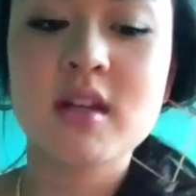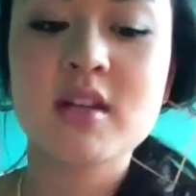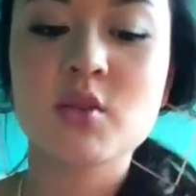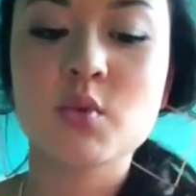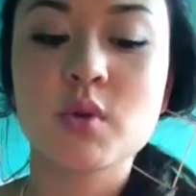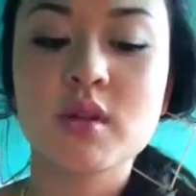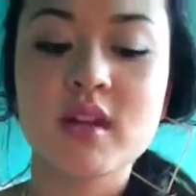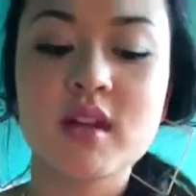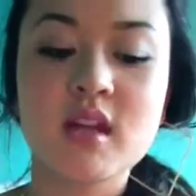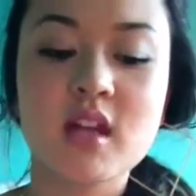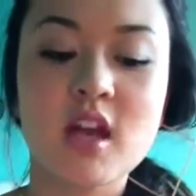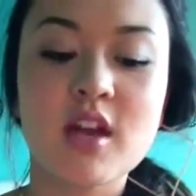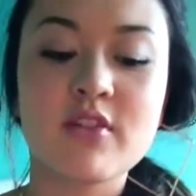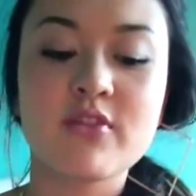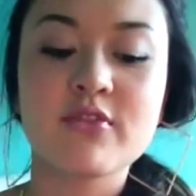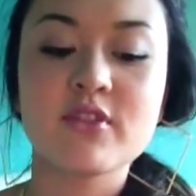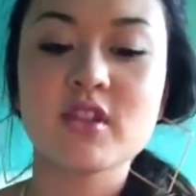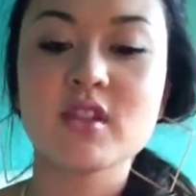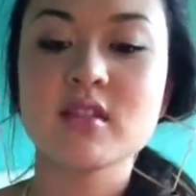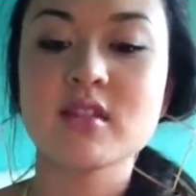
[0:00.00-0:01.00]
It's really good
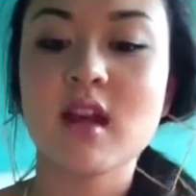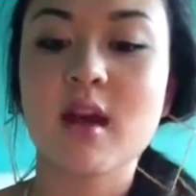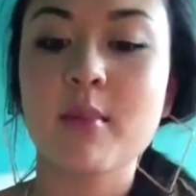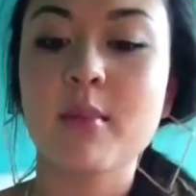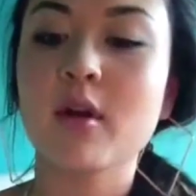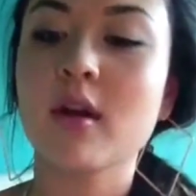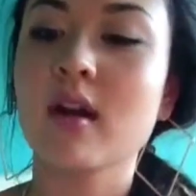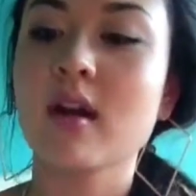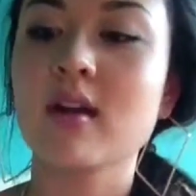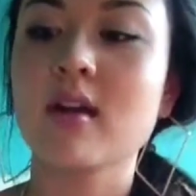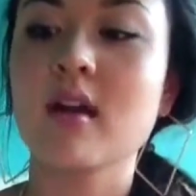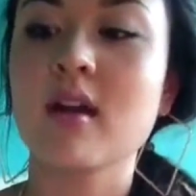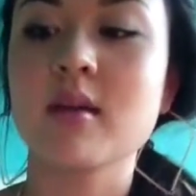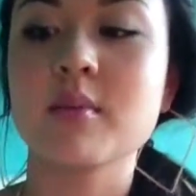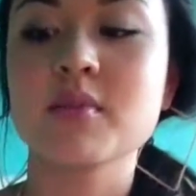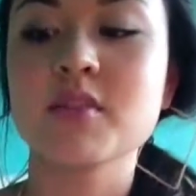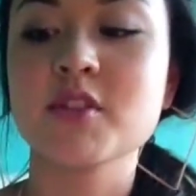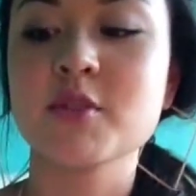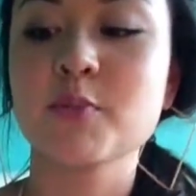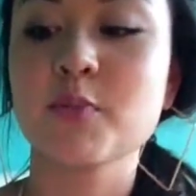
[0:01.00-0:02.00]
for summer and
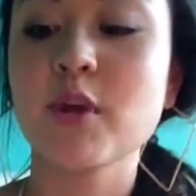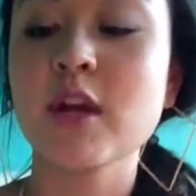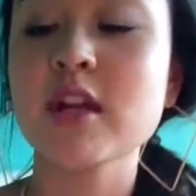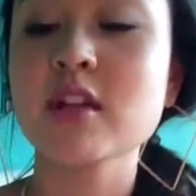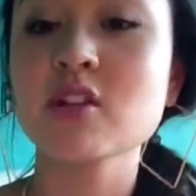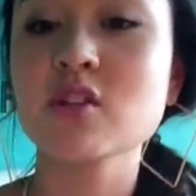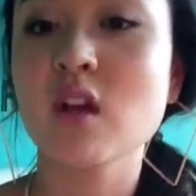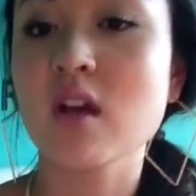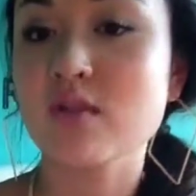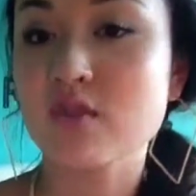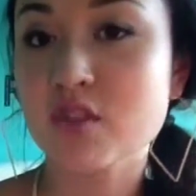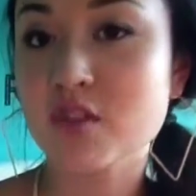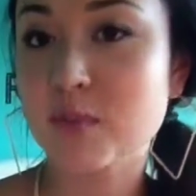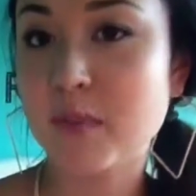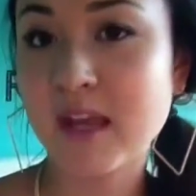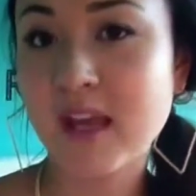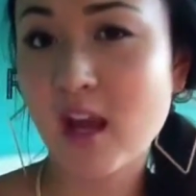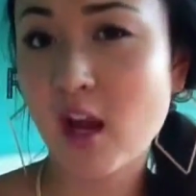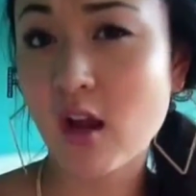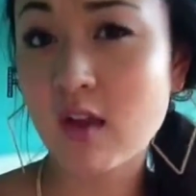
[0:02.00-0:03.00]
um, spring, so I've just
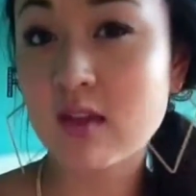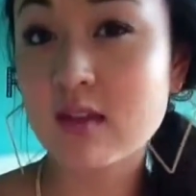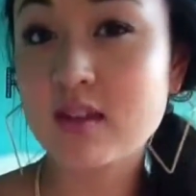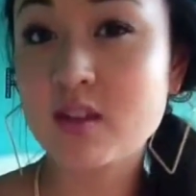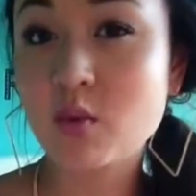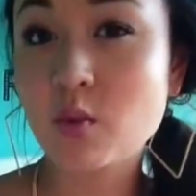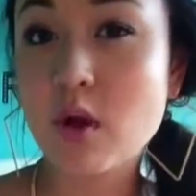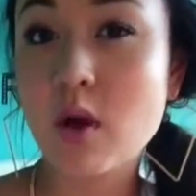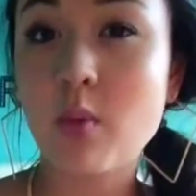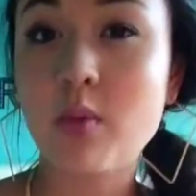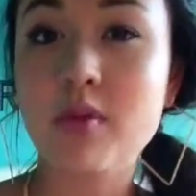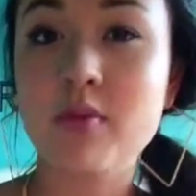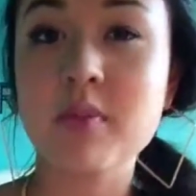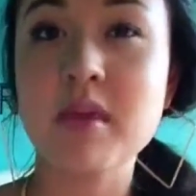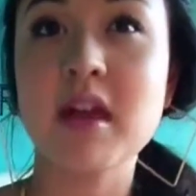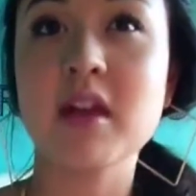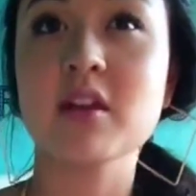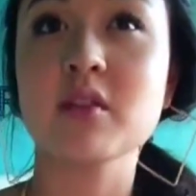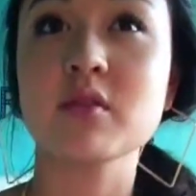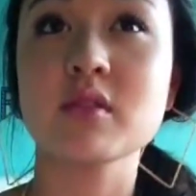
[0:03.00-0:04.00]
been carrying this around with
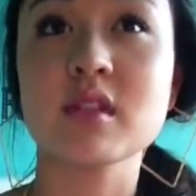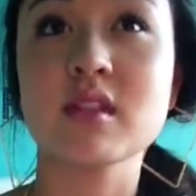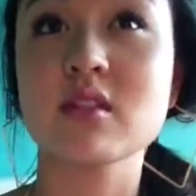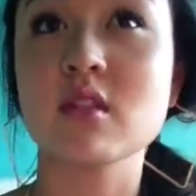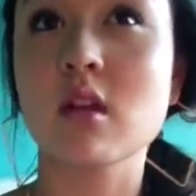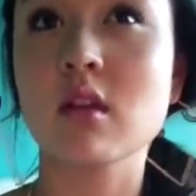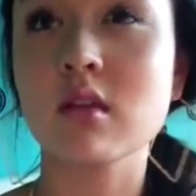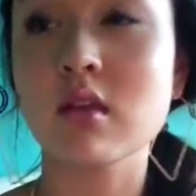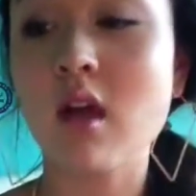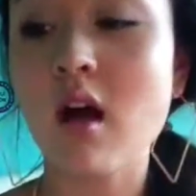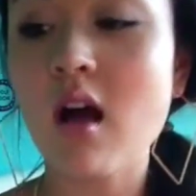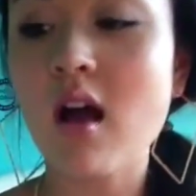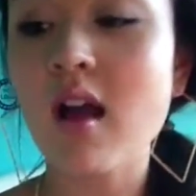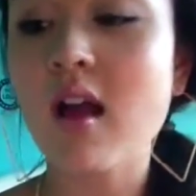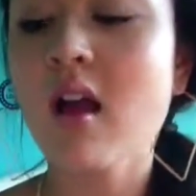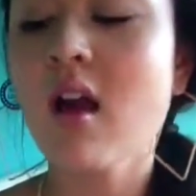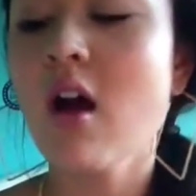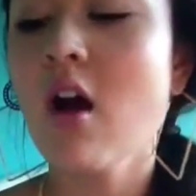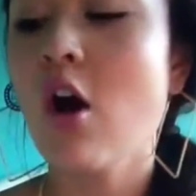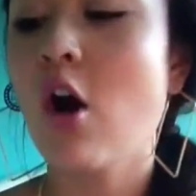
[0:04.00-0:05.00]
me. I use this a
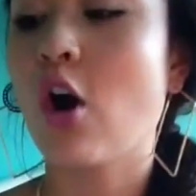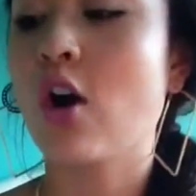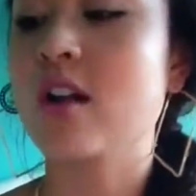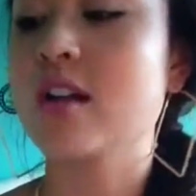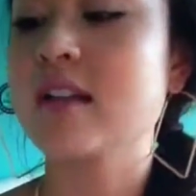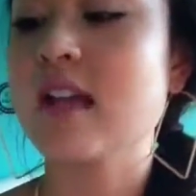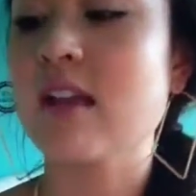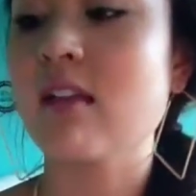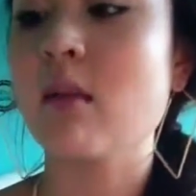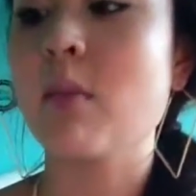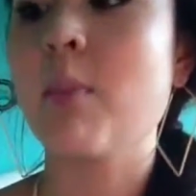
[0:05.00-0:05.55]
lot on a daily